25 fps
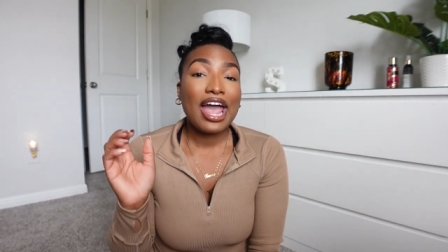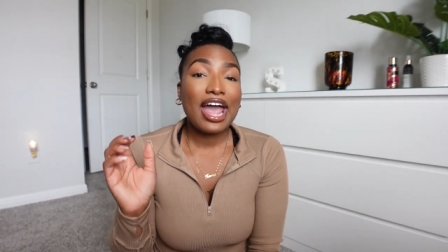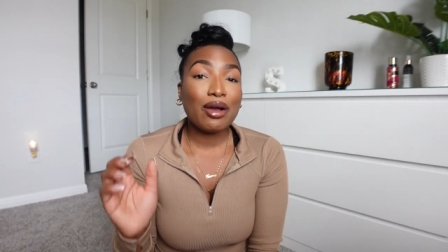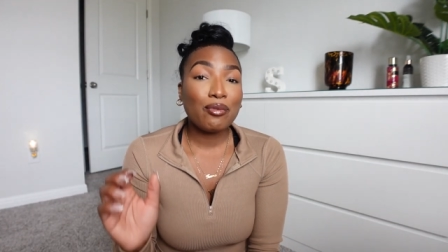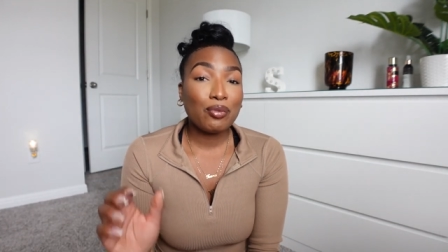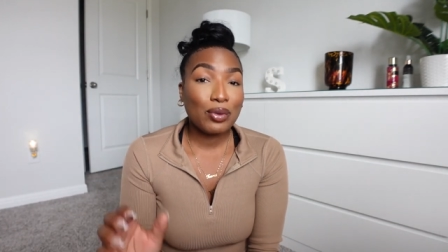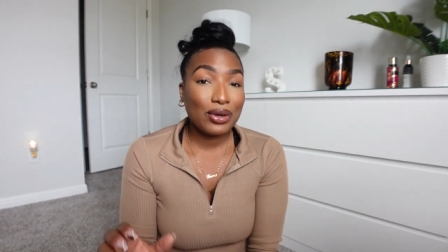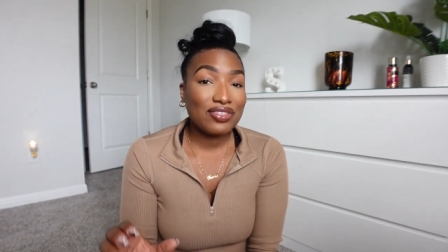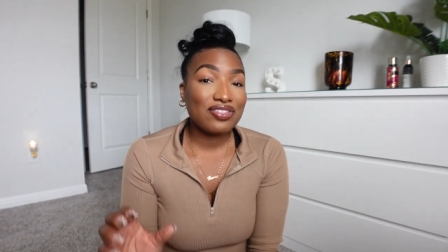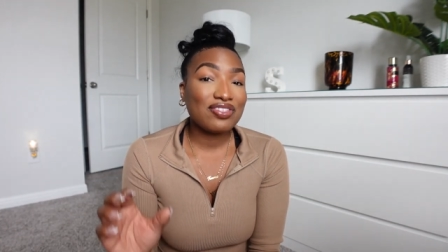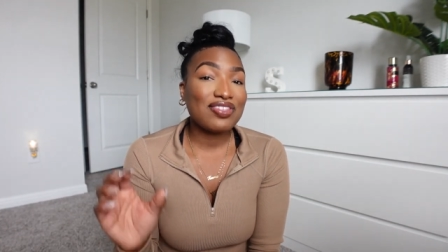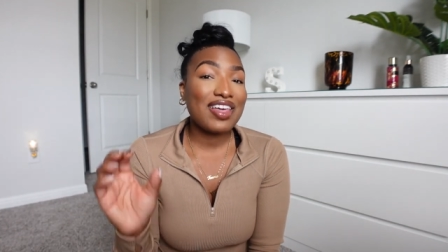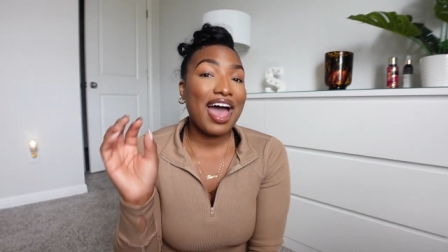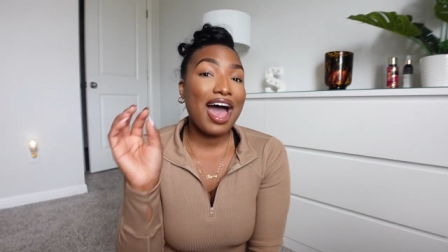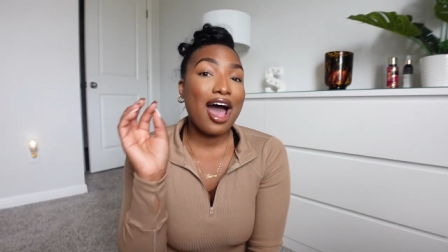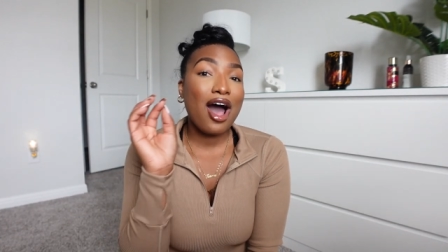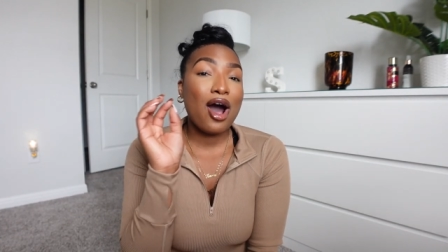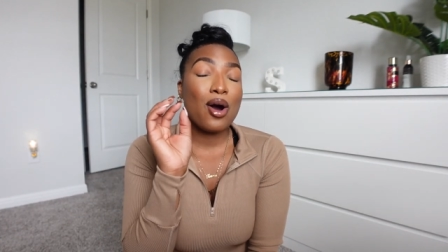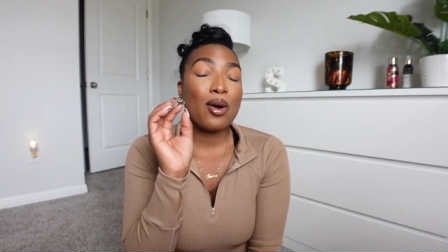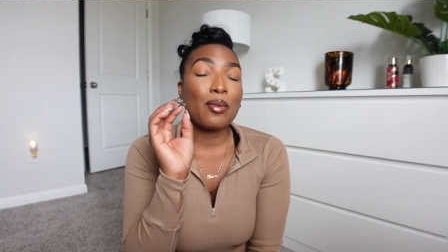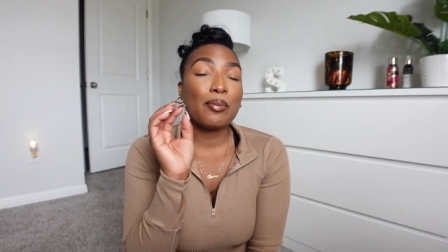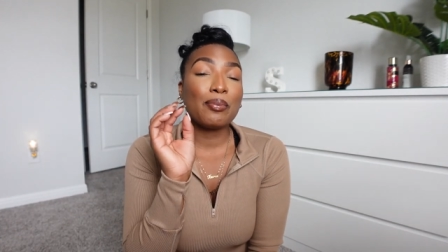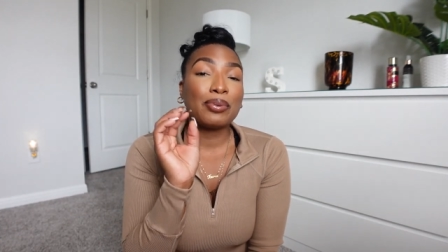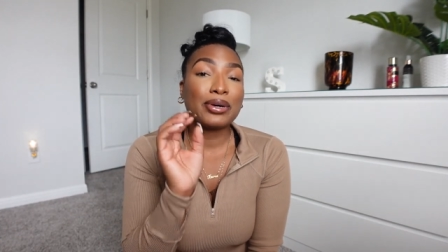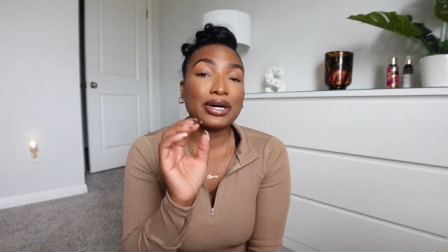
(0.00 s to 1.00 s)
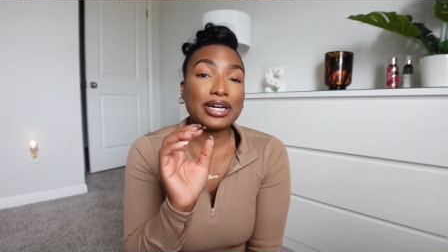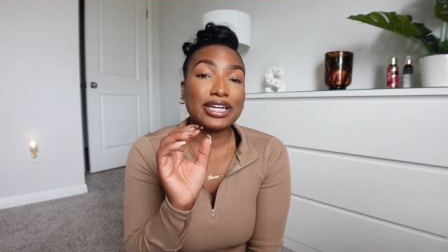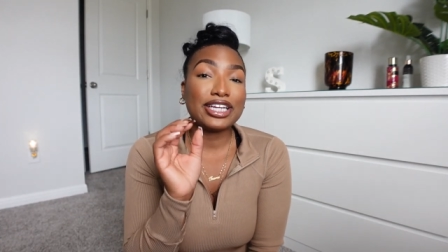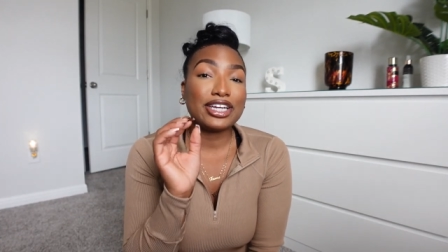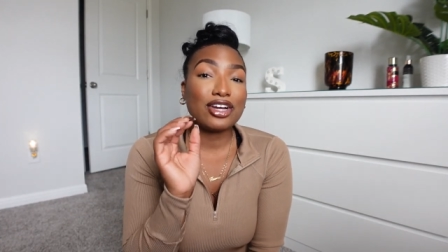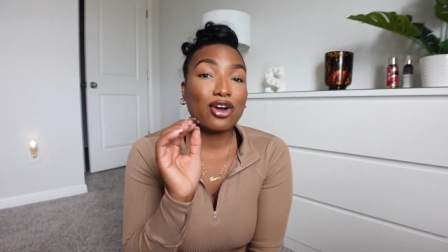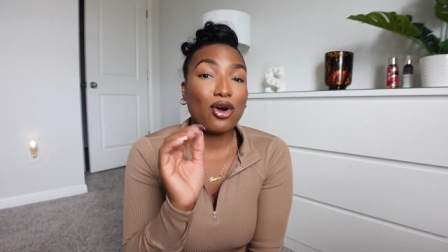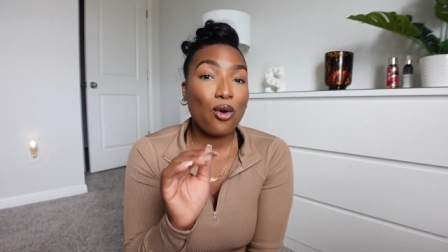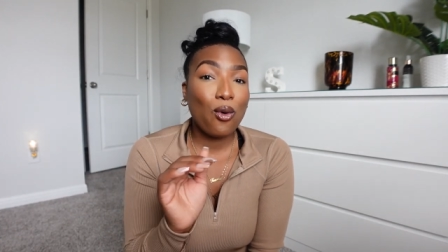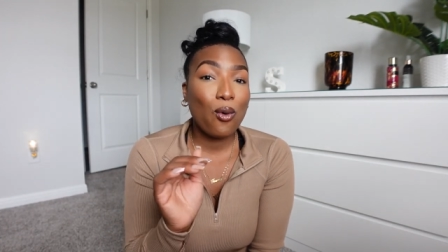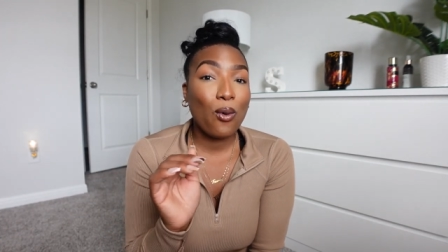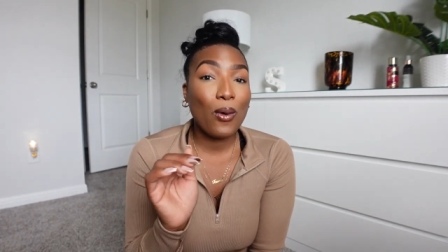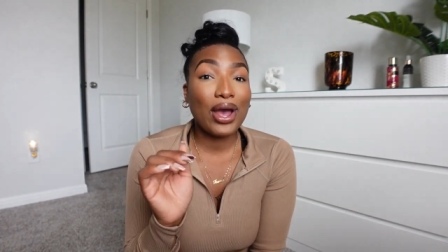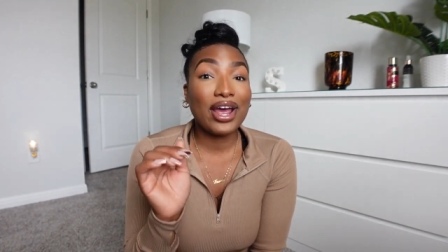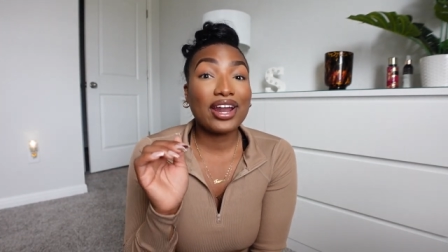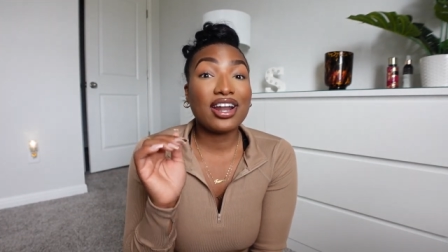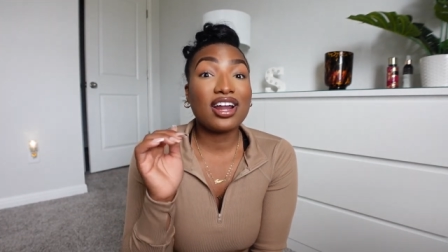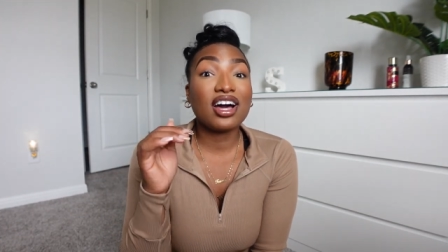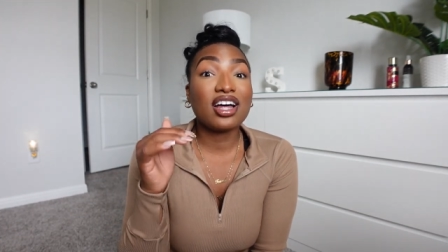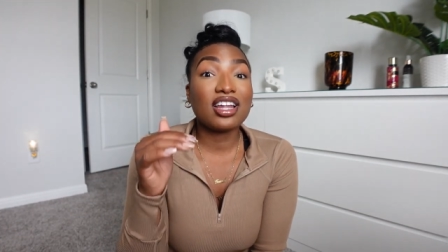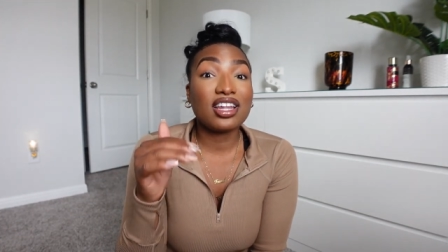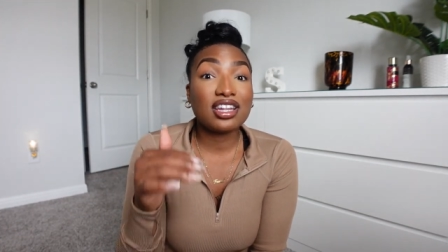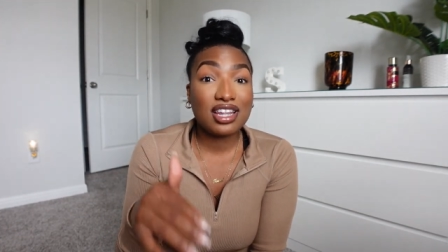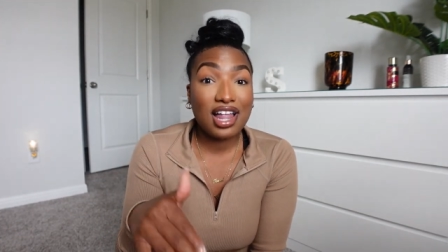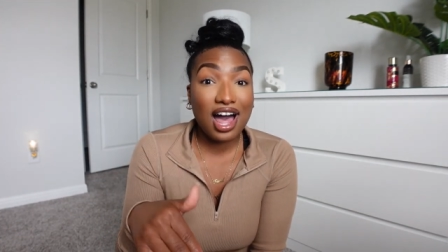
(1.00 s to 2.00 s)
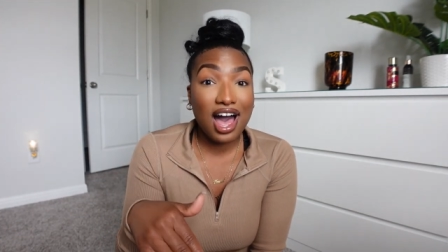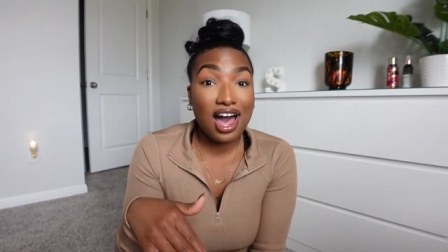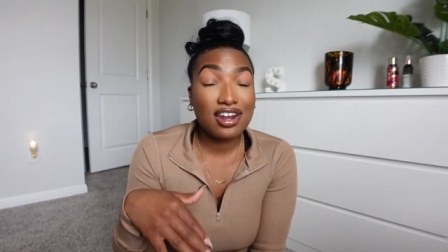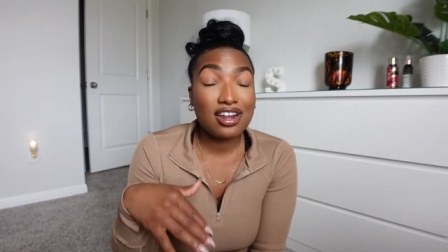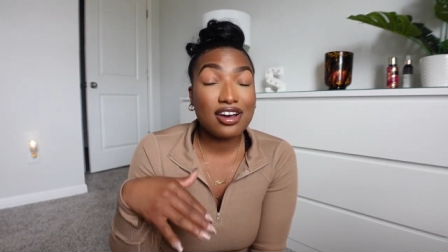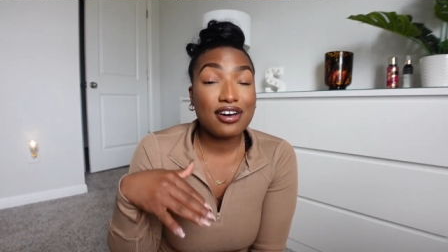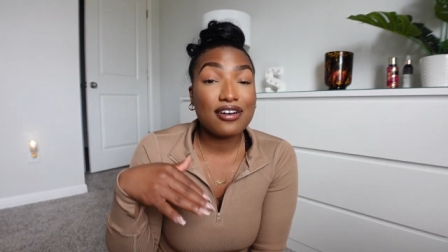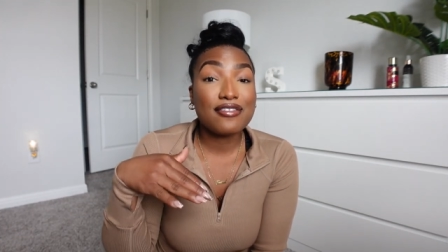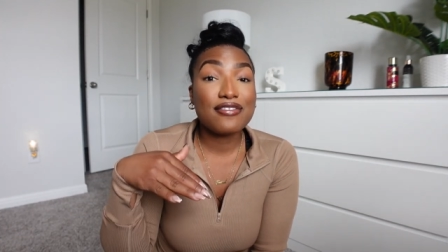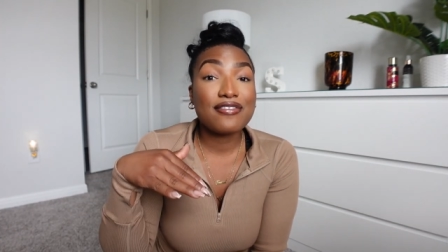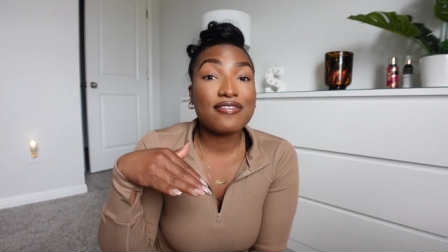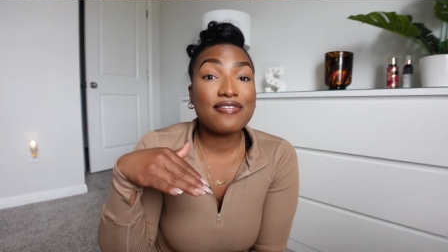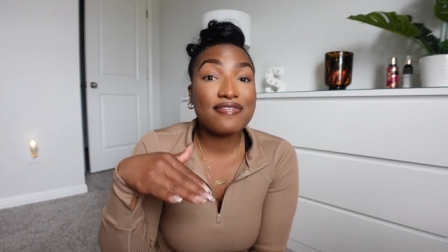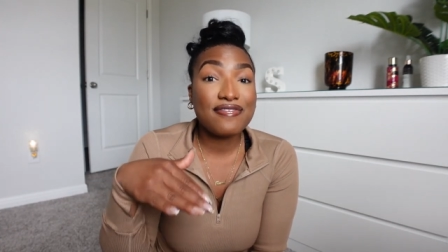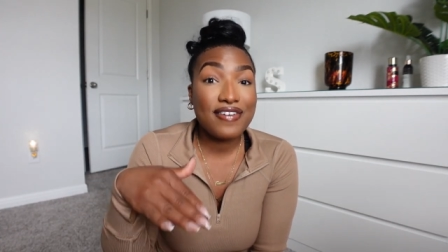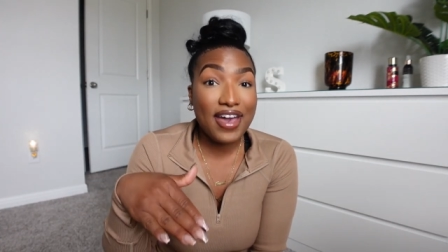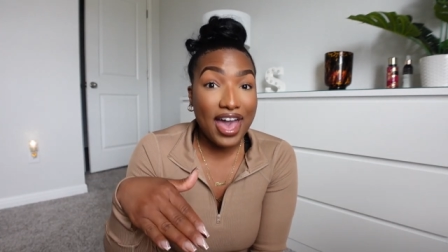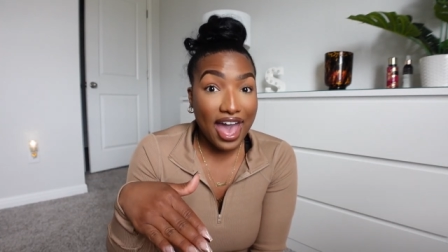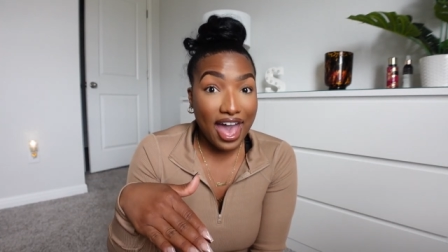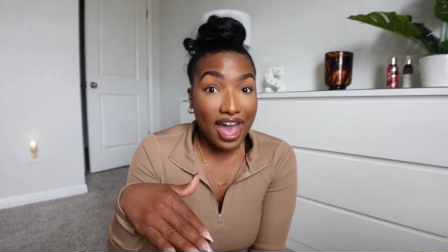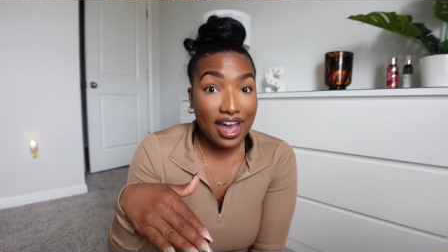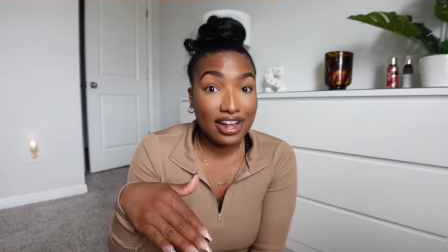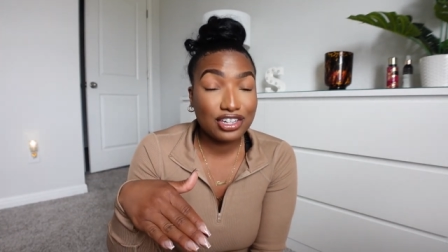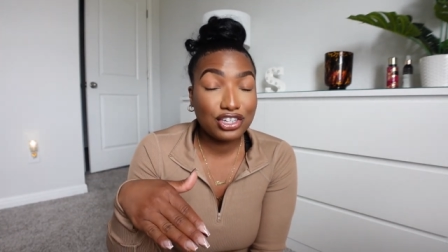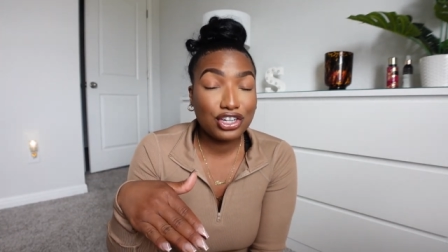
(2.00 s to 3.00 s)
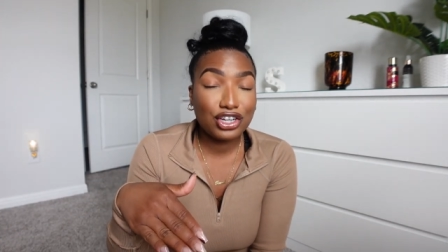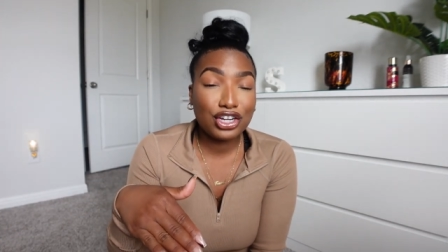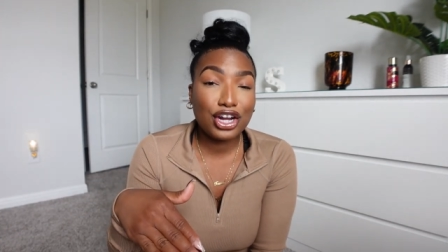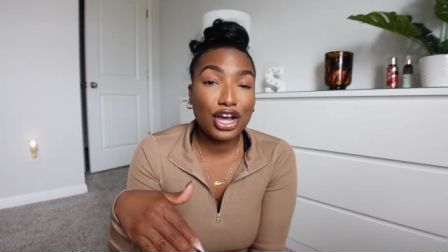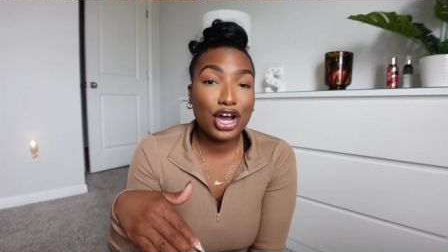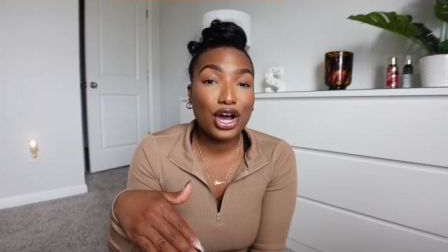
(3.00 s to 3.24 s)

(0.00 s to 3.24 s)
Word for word: without putting on a lot of fat, you